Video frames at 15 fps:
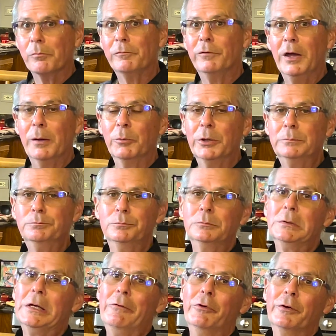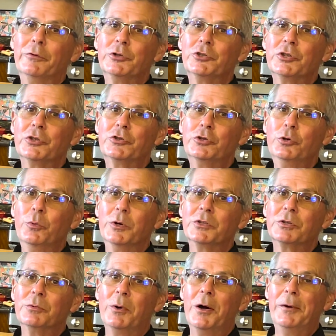Family, even if it's just you once
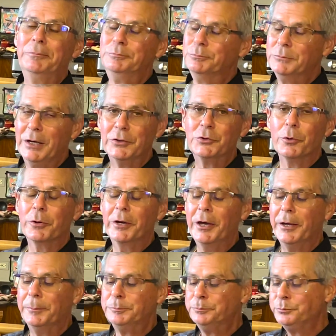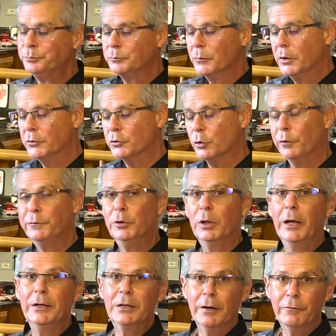in a while, that's okay. So if you
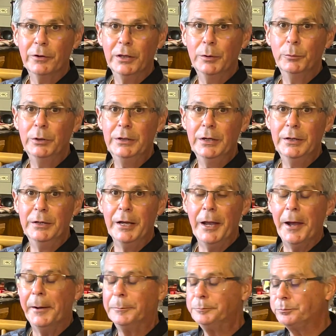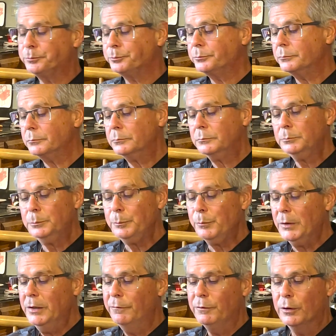liked everything we did today,
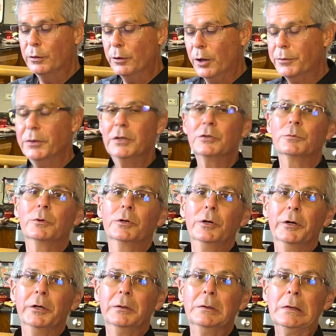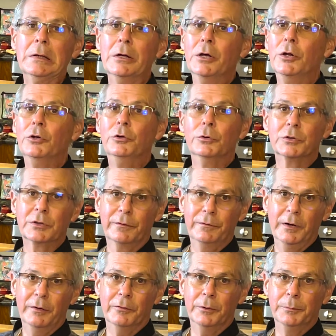if you thought things were good, do us a
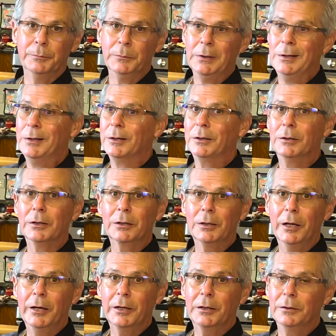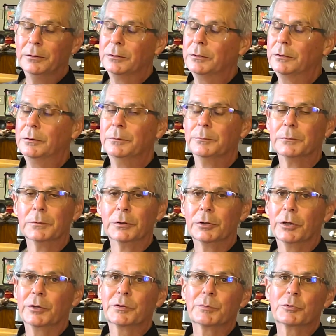favor. Click like,
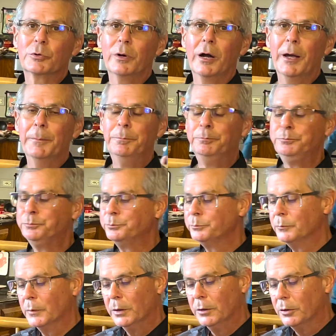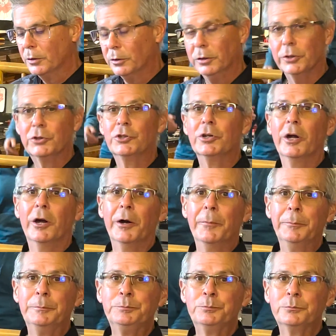click subscribe, click share.
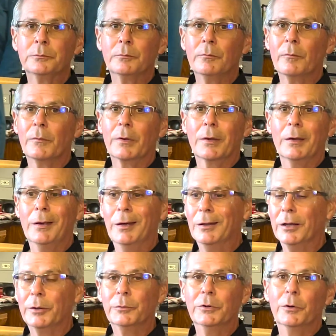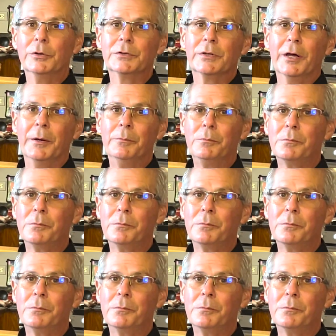And like we always say,